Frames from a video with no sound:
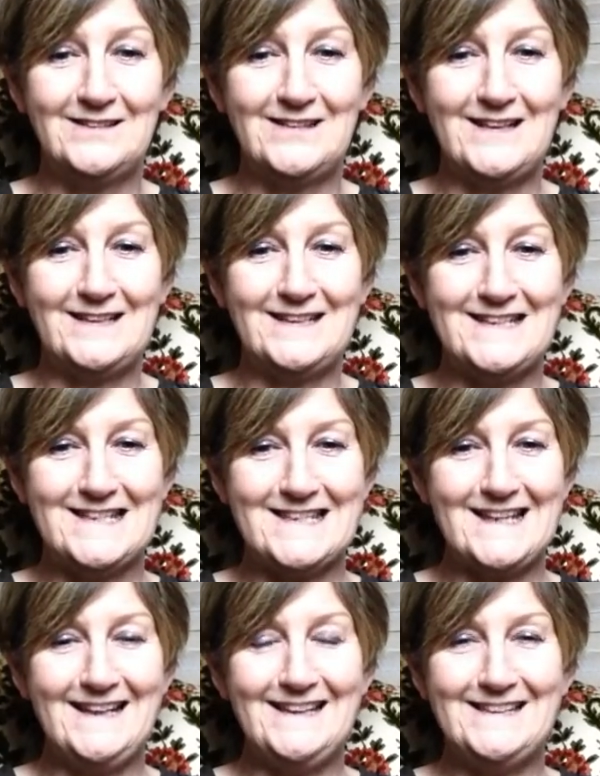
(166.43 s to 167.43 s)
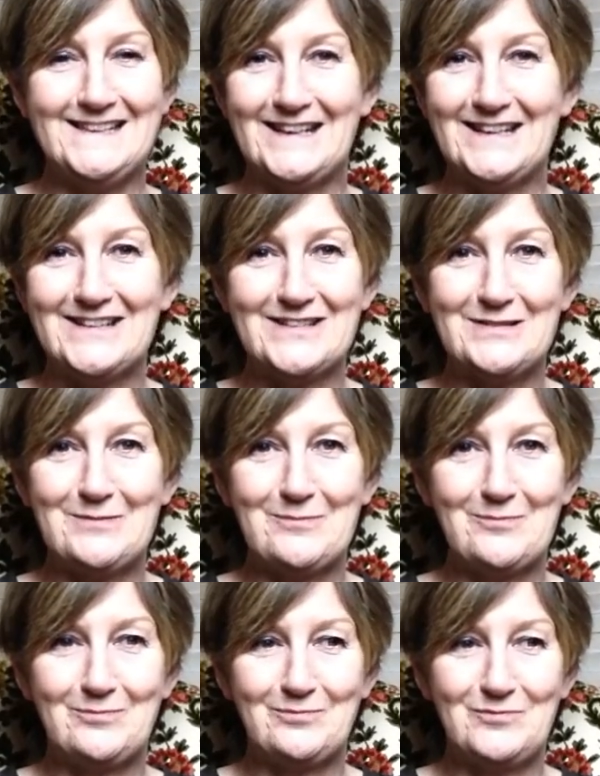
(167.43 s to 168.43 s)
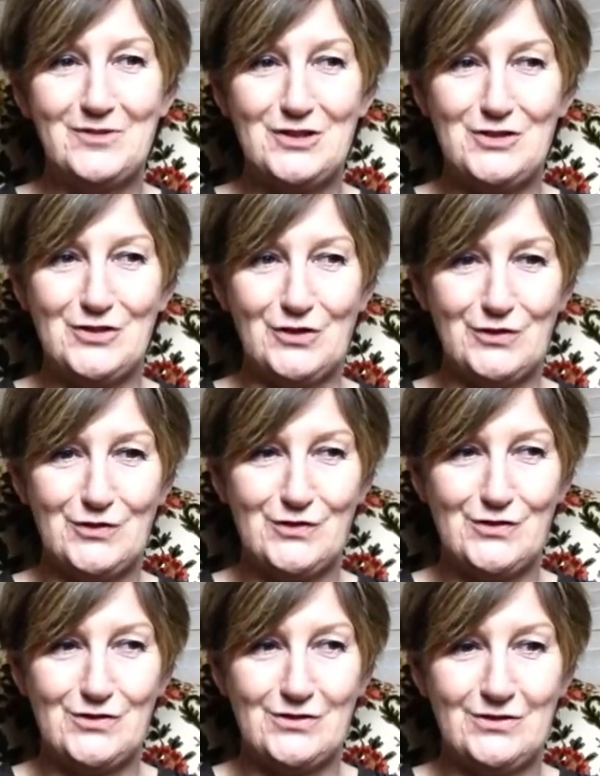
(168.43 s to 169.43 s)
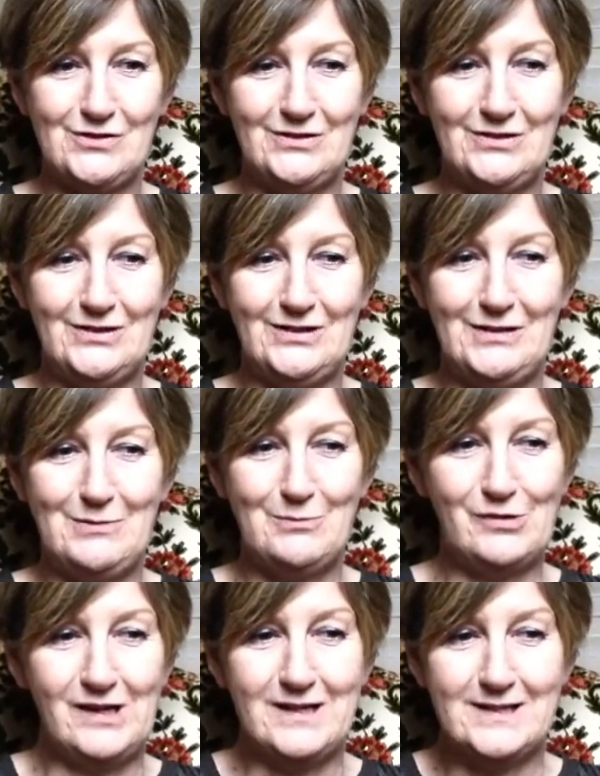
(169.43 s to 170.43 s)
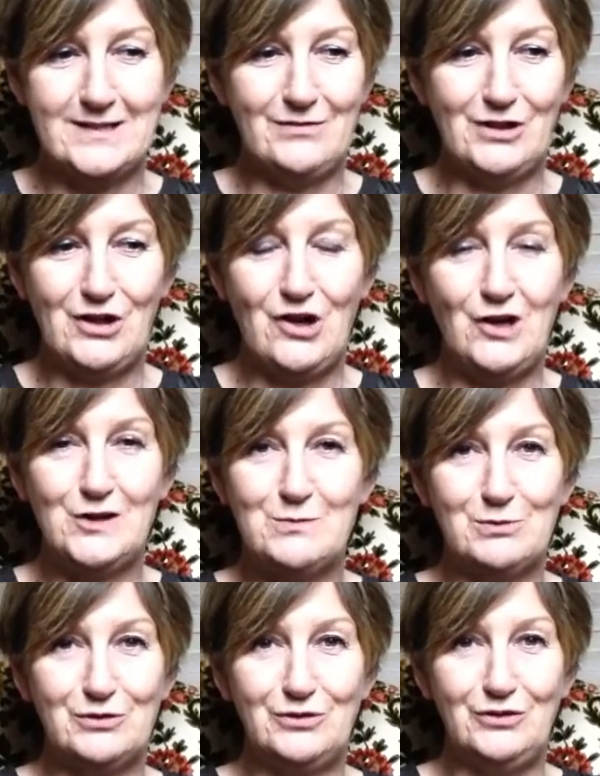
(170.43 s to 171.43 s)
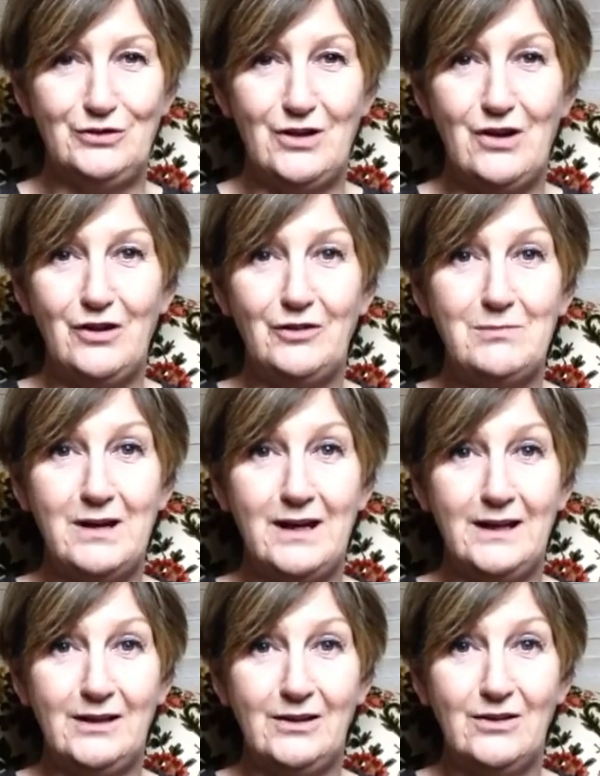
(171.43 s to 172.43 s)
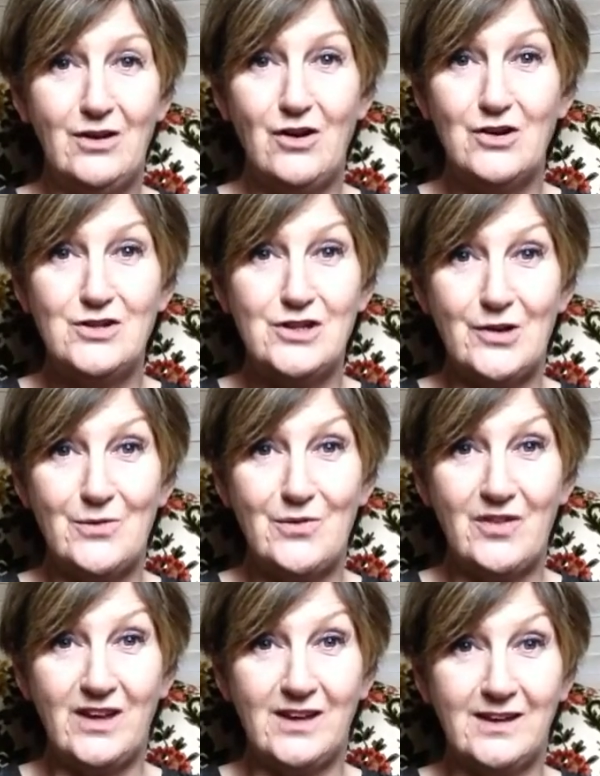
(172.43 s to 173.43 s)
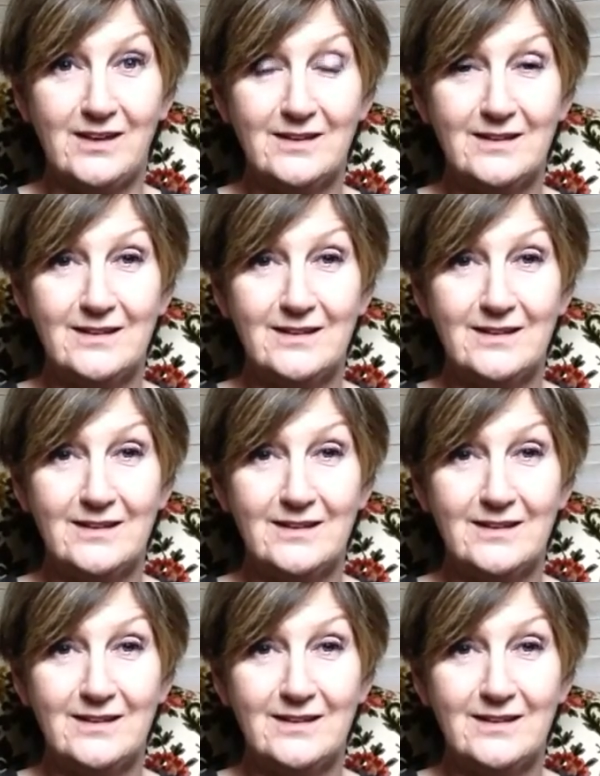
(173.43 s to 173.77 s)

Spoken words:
And I decided to just press the record button on my audio thing.